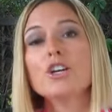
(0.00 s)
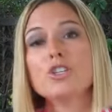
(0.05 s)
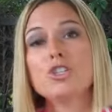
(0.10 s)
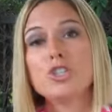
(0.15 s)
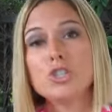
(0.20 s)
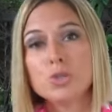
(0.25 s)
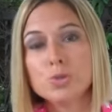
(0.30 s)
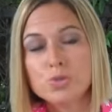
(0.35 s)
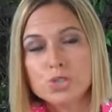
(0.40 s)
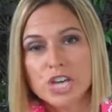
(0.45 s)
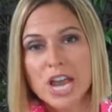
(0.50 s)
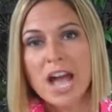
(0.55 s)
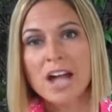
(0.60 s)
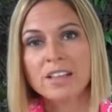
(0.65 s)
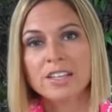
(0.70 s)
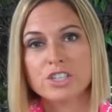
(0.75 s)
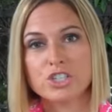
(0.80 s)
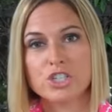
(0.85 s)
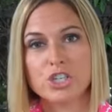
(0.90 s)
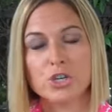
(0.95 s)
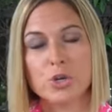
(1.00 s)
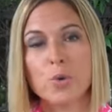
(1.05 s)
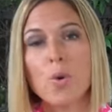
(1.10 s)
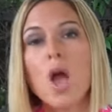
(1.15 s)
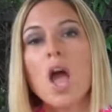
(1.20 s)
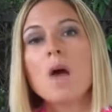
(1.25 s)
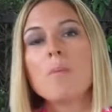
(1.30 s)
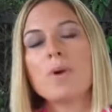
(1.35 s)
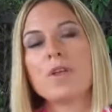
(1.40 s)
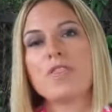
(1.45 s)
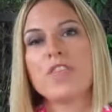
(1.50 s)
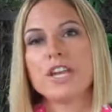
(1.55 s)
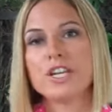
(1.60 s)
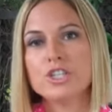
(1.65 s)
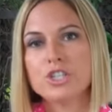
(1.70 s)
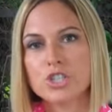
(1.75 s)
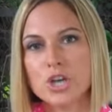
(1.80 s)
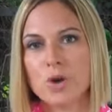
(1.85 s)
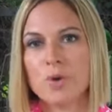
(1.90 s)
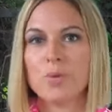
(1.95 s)
do challenge you, but they
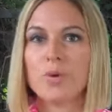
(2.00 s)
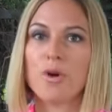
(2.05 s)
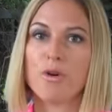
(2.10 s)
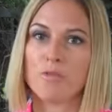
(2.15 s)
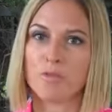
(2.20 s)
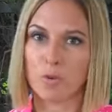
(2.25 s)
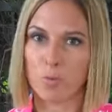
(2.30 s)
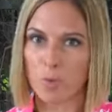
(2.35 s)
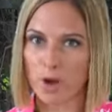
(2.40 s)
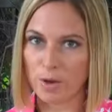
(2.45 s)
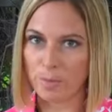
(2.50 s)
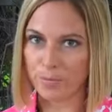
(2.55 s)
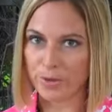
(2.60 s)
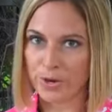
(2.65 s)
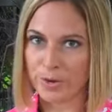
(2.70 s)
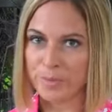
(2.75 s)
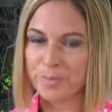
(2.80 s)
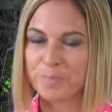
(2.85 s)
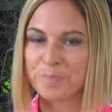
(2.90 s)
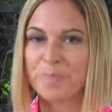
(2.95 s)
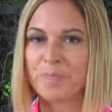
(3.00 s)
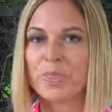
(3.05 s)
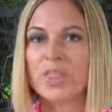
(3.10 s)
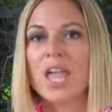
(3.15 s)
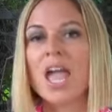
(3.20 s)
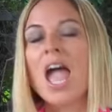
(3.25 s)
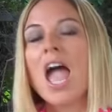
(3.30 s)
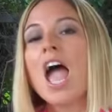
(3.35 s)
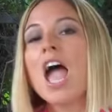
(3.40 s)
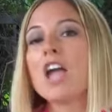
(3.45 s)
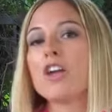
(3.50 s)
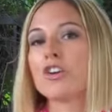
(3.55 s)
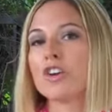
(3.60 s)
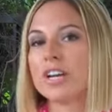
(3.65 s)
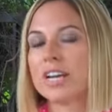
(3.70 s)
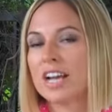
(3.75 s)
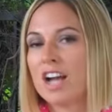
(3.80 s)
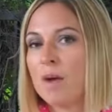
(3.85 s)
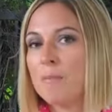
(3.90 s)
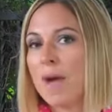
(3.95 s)
don't overwhelm you. You're
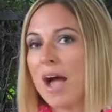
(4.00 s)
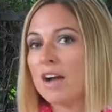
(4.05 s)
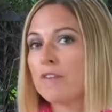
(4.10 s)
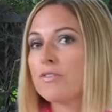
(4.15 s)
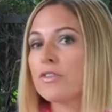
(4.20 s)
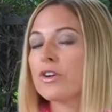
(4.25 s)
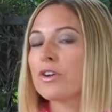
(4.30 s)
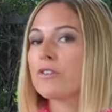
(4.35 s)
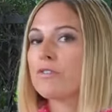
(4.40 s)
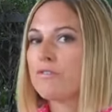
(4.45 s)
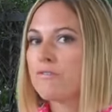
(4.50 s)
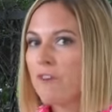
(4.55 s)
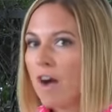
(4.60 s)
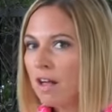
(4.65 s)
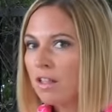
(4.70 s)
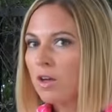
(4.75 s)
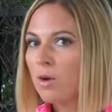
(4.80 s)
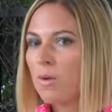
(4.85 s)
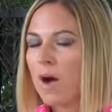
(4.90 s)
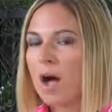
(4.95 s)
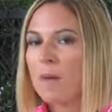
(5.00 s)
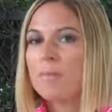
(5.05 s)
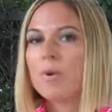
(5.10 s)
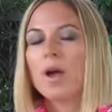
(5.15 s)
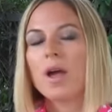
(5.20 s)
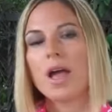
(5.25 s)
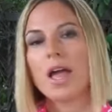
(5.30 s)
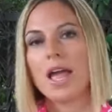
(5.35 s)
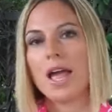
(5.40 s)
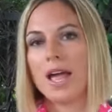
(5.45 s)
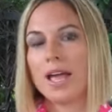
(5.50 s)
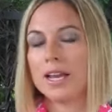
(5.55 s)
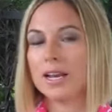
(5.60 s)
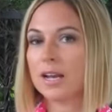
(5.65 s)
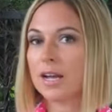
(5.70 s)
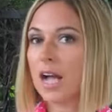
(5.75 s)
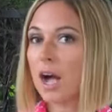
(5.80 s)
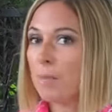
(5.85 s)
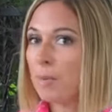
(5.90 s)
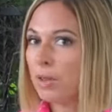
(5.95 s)
going to come back for your follow up in
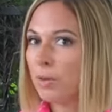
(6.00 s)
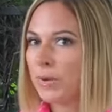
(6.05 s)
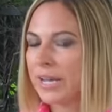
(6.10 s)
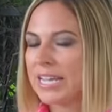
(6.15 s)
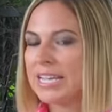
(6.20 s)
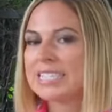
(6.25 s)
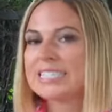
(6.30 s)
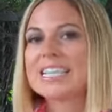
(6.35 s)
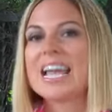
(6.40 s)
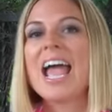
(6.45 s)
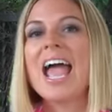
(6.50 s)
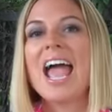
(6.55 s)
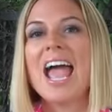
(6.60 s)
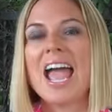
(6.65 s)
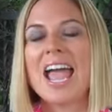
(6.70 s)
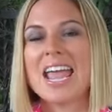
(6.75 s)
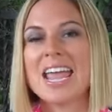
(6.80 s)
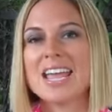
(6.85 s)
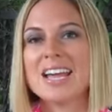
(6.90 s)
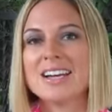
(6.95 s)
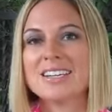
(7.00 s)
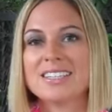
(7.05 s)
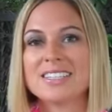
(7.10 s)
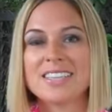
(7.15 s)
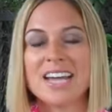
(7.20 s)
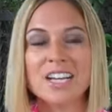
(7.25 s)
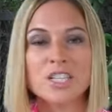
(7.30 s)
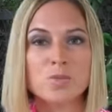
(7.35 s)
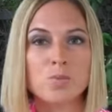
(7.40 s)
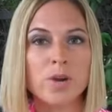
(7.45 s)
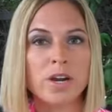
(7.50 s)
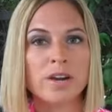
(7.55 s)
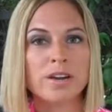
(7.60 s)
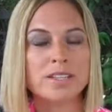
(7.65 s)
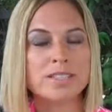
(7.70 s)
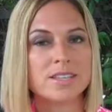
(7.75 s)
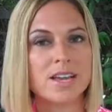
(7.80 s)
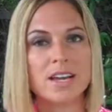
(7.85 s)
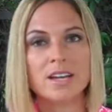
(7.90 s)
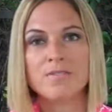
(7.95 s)
a couple of weeks, and that's where
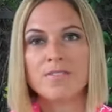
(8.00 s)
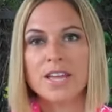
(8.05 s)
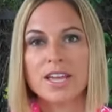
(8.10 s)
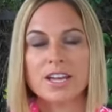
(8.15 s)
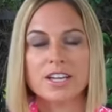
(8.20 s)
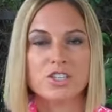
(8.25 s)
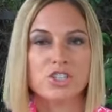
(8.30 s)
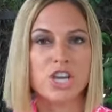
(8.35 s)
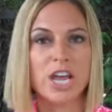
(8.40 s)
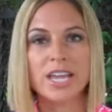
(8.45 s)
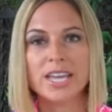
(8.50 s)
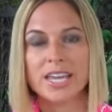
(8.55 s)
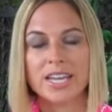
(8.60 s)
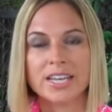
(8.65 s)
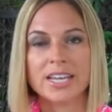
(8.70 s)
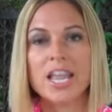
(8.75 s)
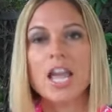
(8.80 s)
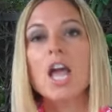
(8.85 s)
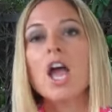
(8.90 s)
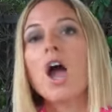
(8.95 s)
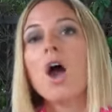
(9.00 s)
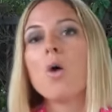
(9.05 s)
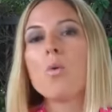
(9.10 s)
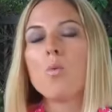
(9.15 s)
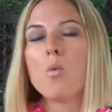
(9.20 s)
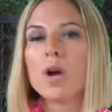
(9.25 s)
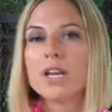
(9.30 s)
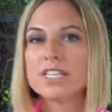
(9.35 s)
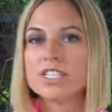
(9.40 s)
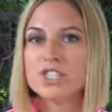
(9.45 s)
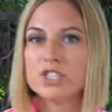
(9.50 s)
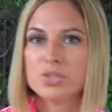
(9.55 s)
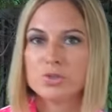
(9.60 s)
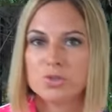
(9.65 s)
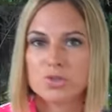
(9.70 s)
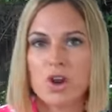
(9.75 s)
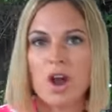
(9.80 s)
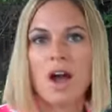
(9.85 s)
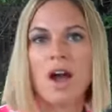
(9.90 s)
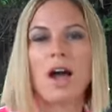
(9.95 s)
it's kind of like a check in. What did you
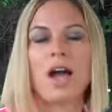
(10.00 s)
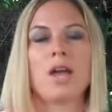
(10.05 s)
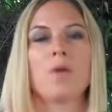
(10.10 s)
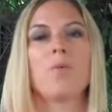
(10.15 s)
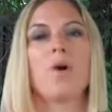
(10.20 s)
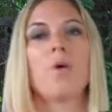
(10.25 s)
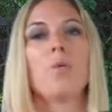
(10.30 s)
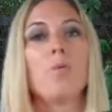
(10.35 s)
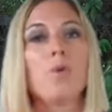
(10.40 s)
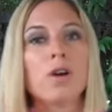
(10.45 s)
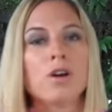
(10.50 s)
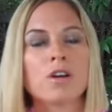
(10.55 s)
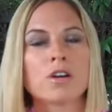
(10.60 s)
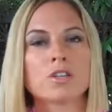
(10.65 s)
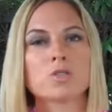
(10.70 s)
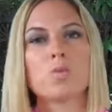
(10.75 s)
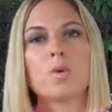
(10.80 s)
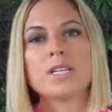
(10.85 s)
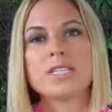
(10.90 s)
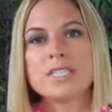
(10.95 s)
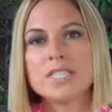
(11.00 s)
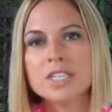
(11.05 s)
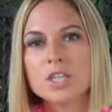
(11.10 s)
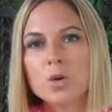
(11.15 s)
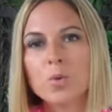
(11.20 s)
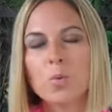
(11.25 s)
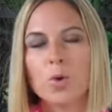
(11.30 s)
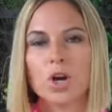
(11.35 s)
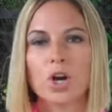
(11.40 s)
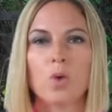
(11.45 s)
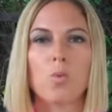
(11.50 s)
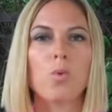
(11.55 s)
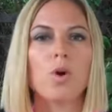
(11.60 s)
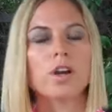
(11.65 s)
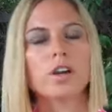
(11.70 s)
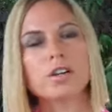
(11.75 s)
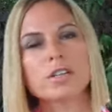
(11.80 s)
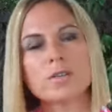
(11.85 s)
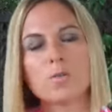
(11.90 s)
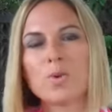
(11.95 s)
try? What worked? What didn't work?
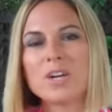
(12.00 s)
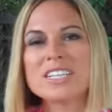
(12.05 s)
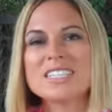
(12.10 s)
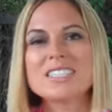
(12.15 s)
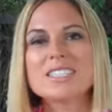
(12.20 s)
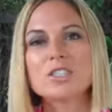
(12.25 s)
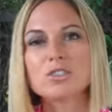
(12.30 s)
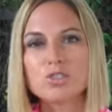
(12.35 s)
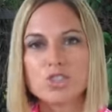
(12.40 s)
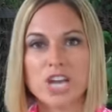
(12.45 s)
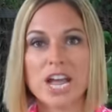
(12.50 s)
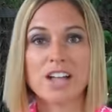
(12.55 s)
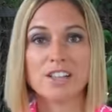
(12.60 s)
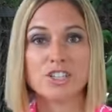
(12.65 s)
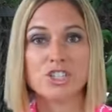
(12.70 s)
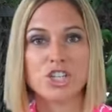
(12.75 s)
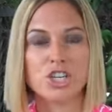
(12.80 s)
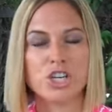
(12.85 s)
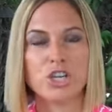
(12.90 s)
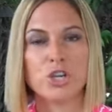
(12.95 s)
What, are, what is still challenging